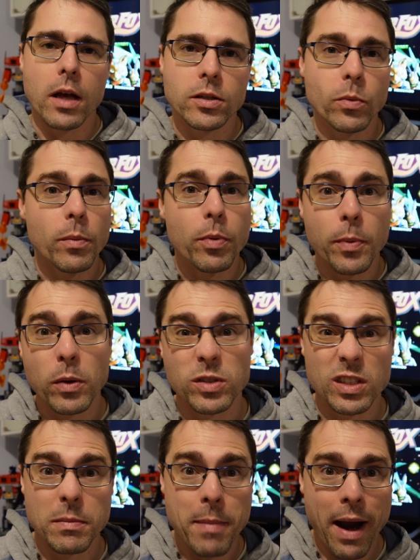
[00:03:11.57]
someone
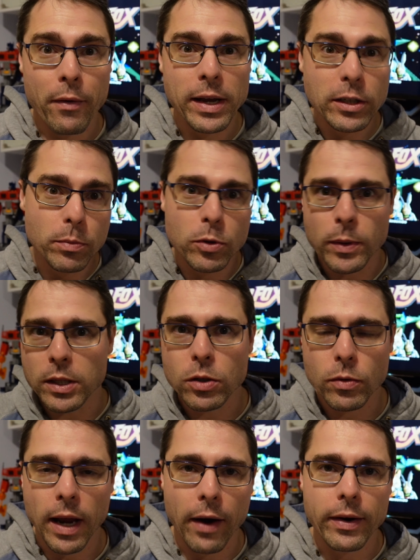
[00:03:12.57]
proposes a marriage between
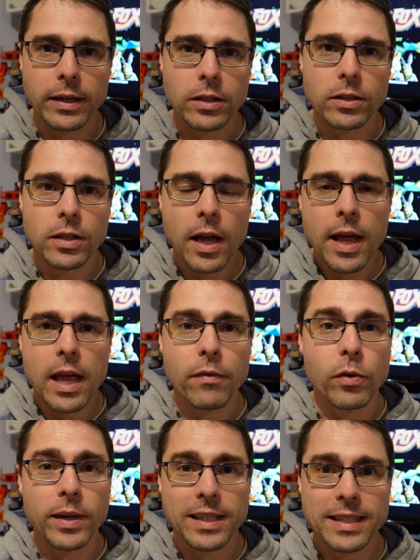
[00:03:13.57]
two characters,
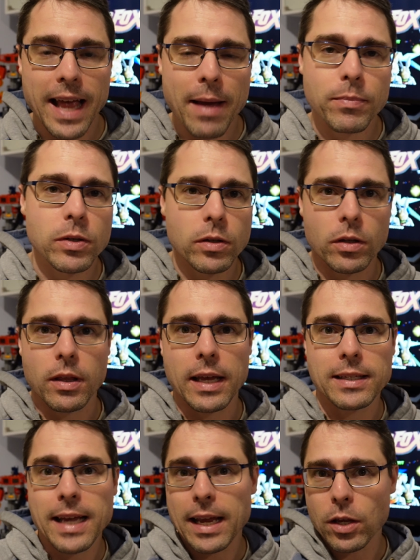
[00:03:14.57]
if you accept,
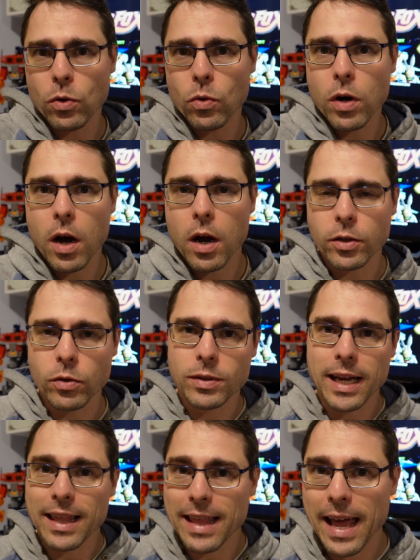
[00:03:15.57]
they take your card, you
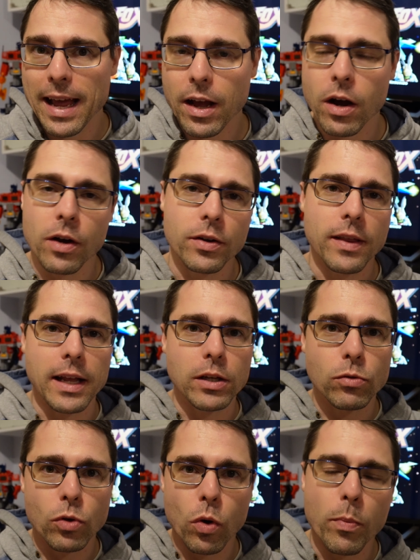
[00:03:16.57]
take their card, and then
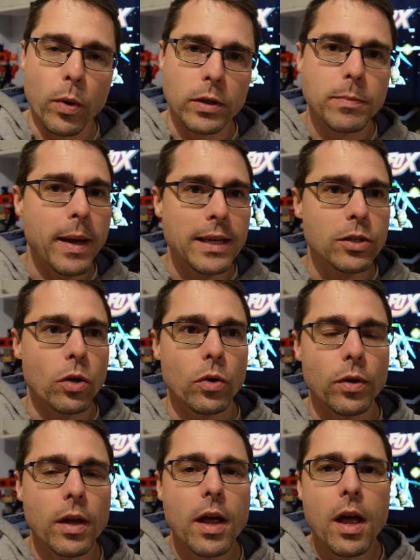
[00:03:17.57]
you score points based
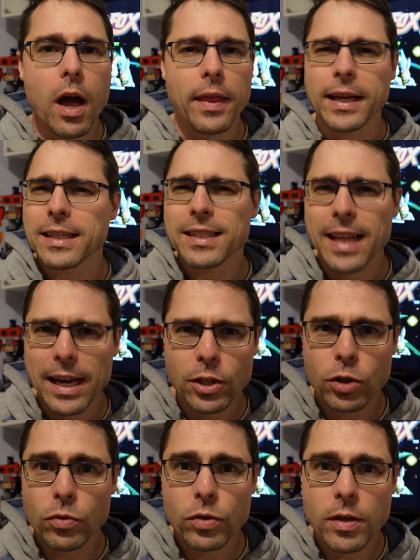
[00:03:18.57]
on, I think it's
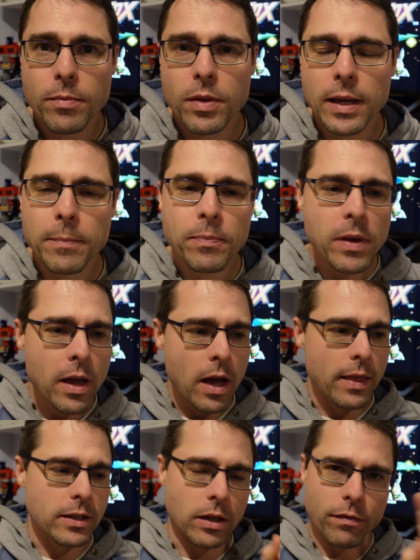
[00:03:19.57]
station or something,
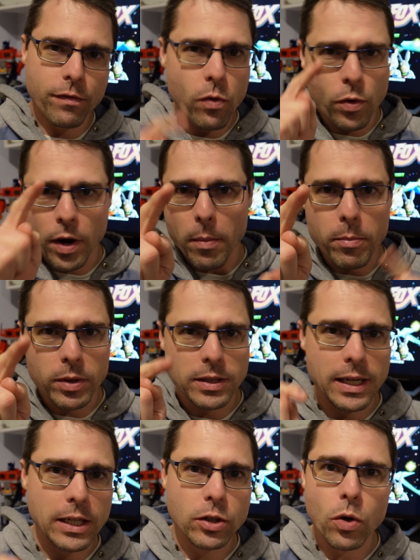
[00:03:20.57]
and there's like 4
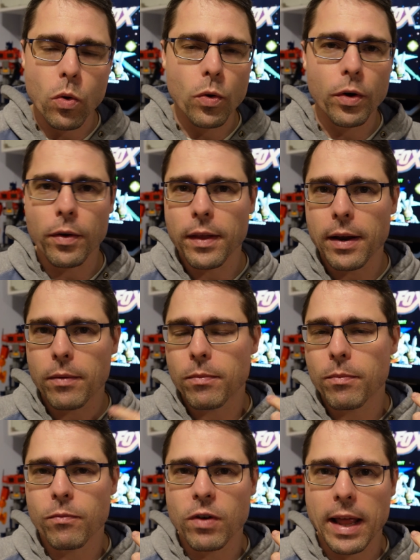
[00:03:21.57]
numbers in each corner, and they're
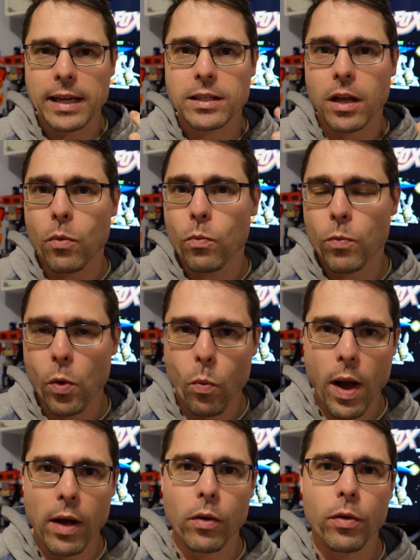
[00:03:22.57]
related to like your
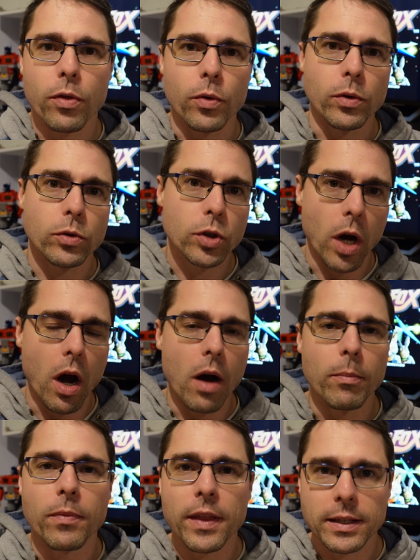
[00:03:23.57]
wealth or your
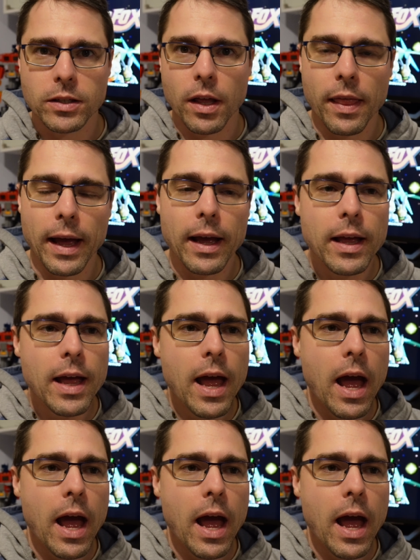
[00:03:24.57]
charm, things like that.